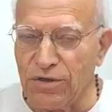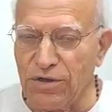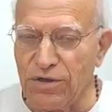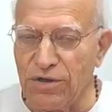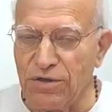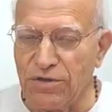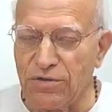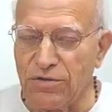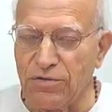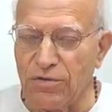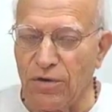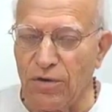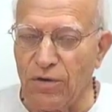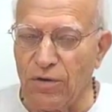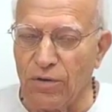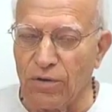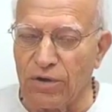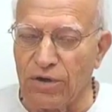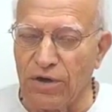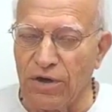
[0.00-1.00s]
need to
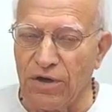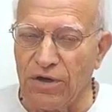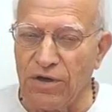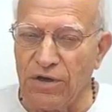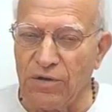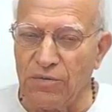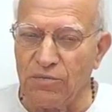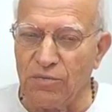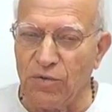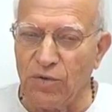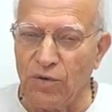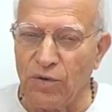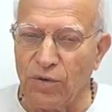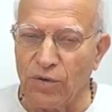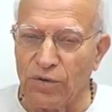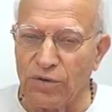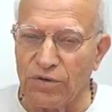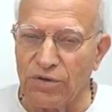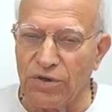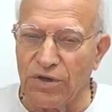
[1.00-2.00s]
look any
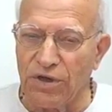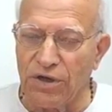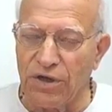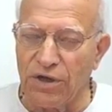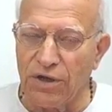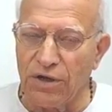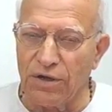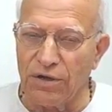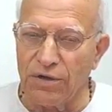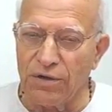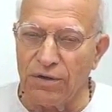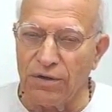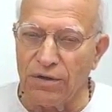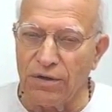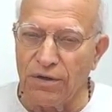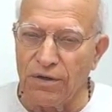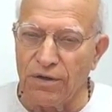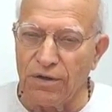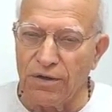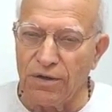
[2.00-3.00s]
more than
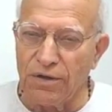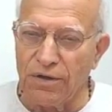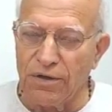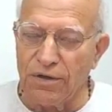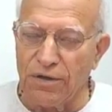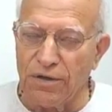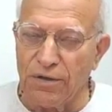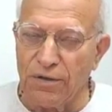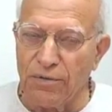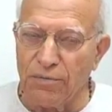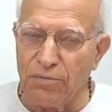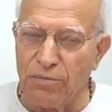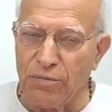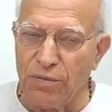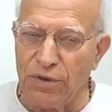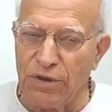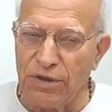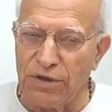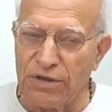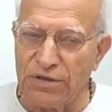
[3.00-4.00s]

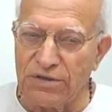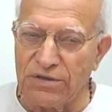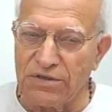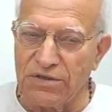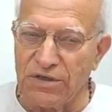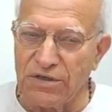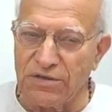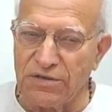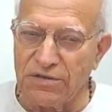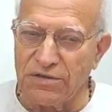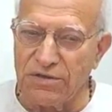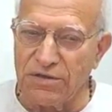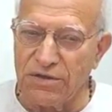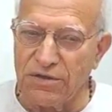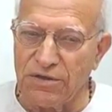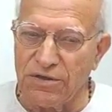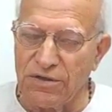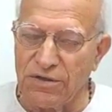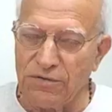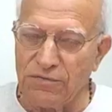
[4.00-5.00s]
being
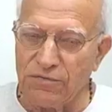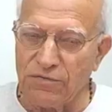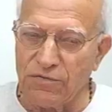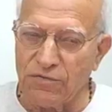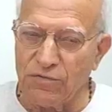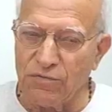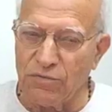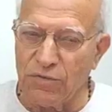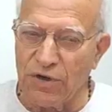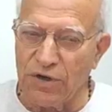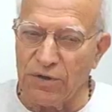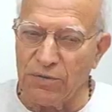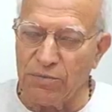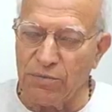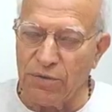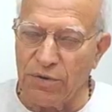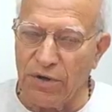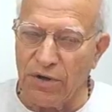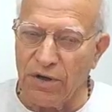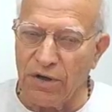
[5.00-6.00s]
sensitive to my
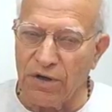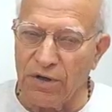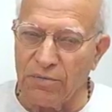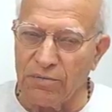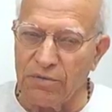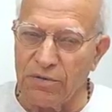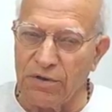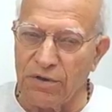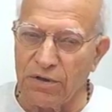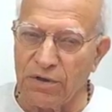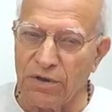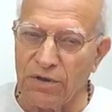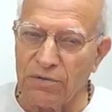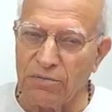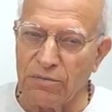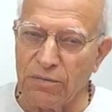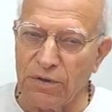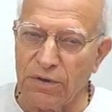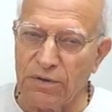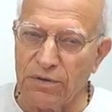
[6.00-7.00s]
prarabdha
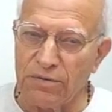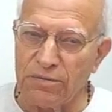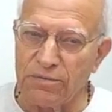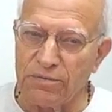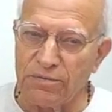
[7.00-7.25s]
karma.